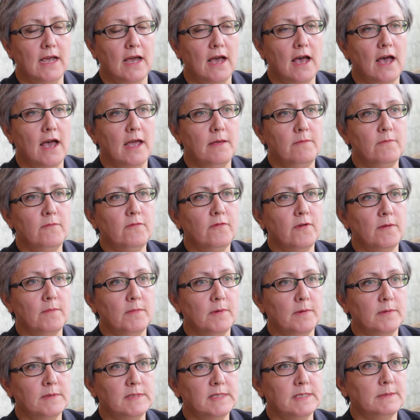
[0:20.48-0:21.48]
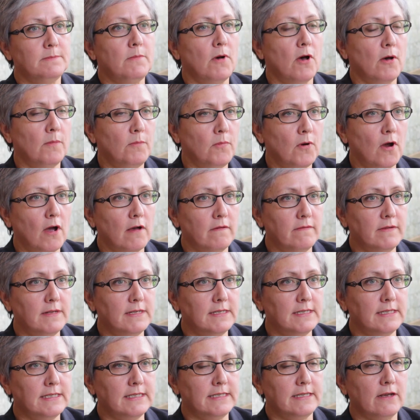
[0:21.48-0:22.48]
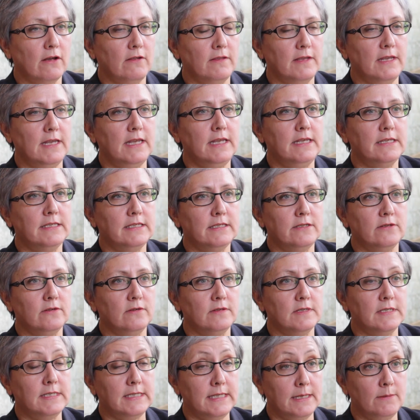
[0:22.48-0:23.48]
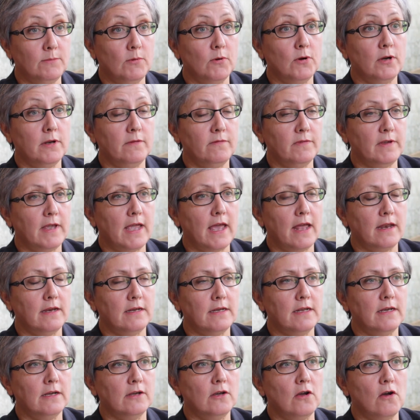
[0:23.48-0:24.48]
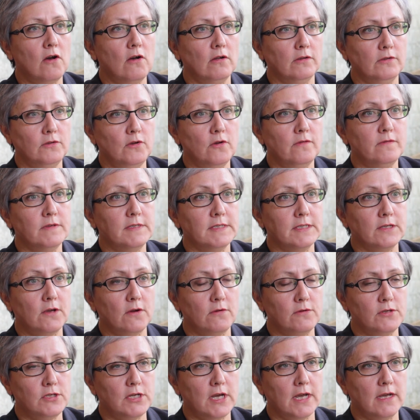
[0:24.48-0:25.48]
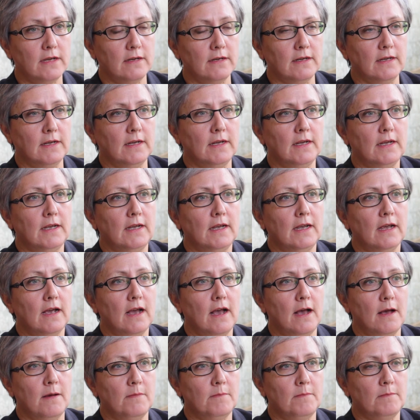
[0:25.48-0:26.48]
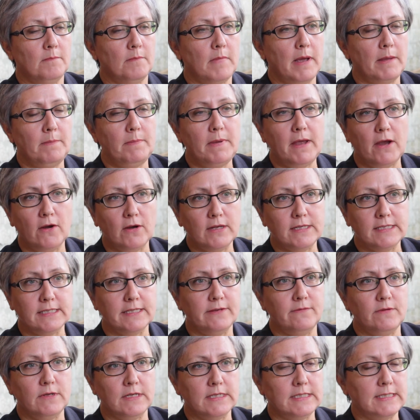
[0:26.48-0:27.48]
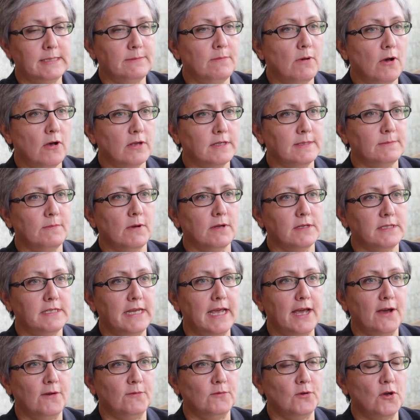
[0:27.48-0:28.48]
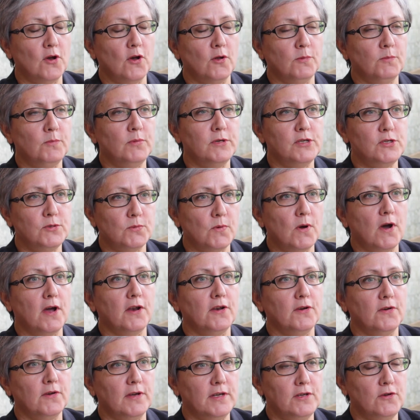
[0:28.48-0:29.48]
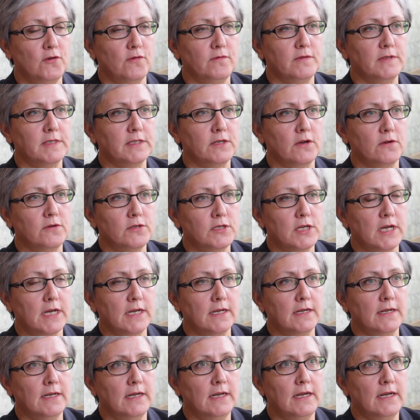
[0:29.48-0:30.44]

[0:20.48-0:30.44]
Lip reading: I'm from a small province on the eastern seaboard of Canada called Nova Scotia. My parents live in a small town called Bridgewater in Nova Scotia.